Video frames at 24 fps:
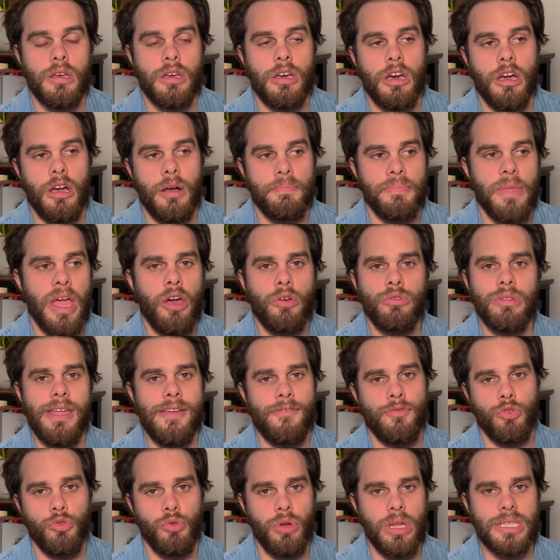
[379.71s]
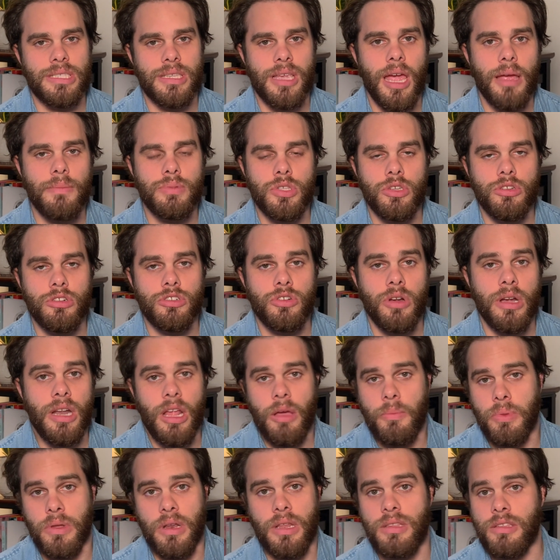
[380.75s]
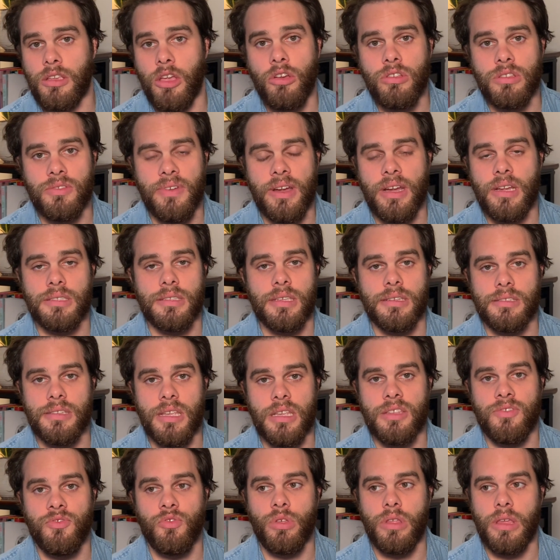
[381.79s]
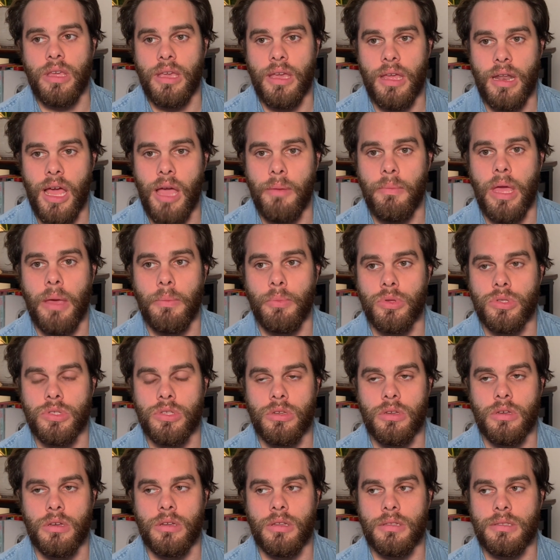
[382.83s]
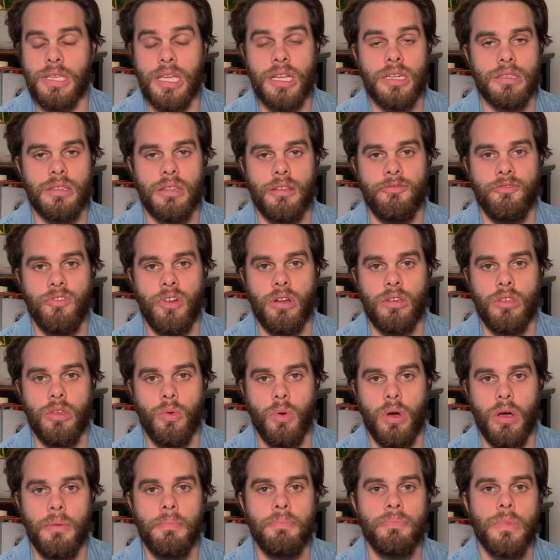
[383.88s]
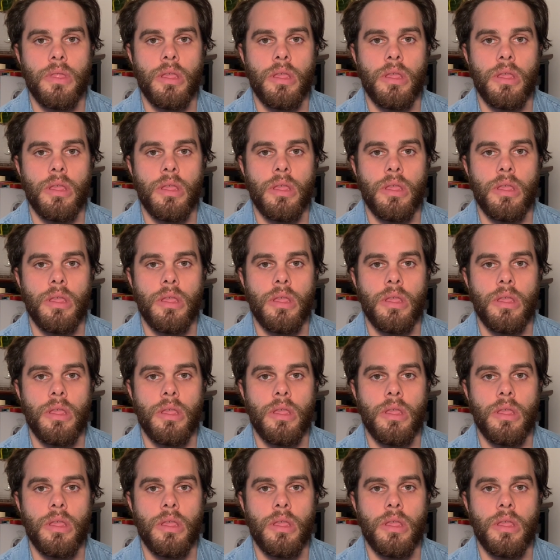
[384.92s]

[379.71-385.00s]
I only have 3 Skype students right now, but it goes very successfully, and I'm able to teach them fairly well.